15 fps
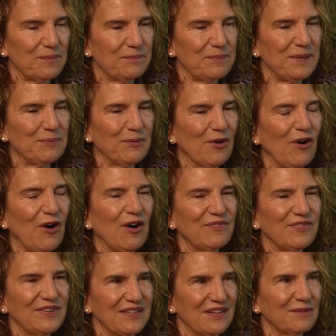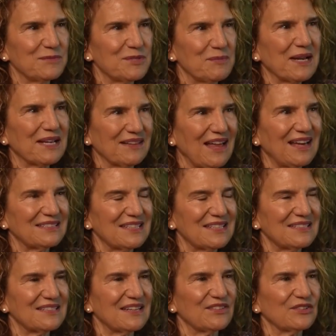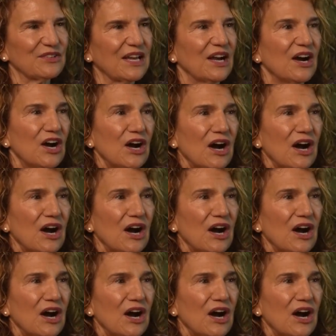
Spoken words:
people often come to my classes and they're like,